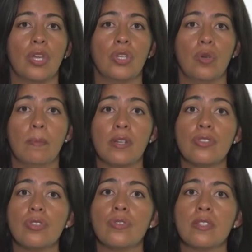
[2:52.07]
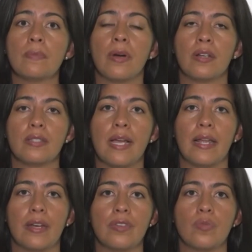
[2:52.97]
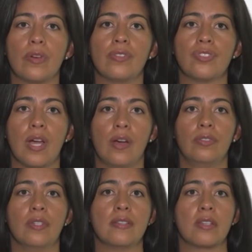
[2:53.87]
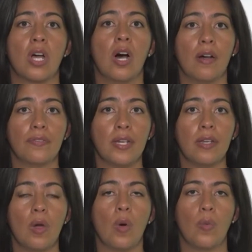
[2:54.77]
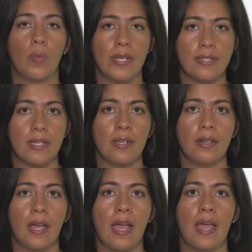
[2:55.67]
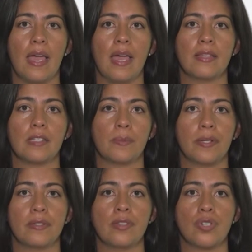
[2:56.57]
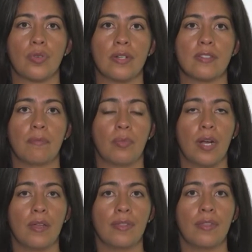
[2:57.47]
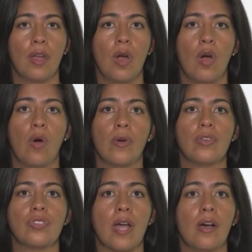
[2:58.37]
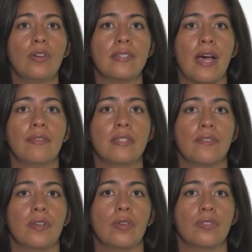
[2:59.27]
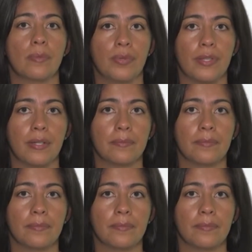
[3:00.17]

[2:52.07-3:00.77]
You must use these bronchodilators when your child is coughing, wheezing, is experiencing shortness of breath, or when your child is having difficulty breathing.